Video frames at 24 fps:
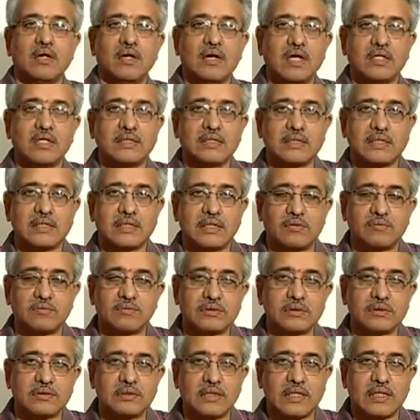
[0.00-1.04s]
on the
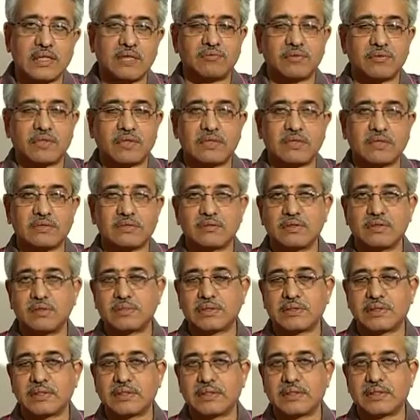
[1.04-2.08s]
curve's graphical
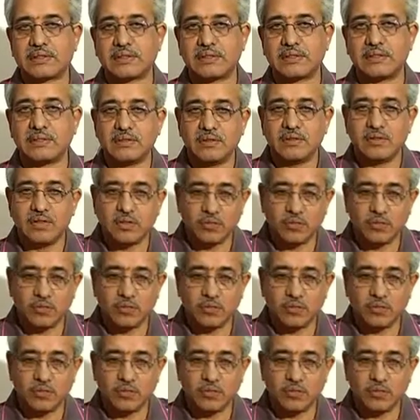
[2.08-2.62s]
representation.